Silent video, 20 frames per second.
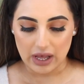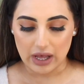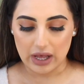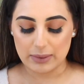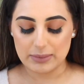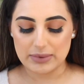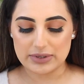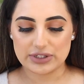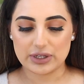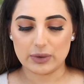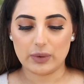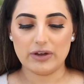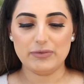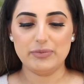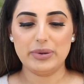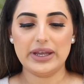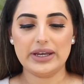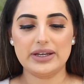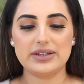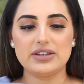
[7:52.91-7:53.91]
Um, so I
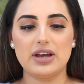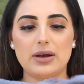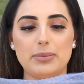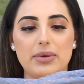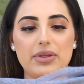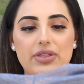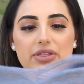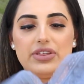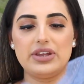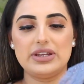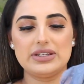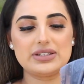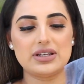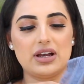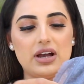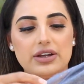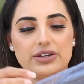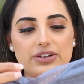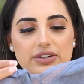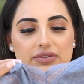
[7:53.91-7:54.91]
picked up this
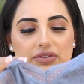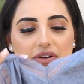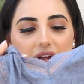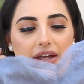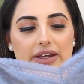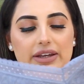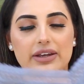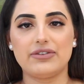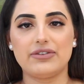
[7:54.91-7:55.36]
kind of like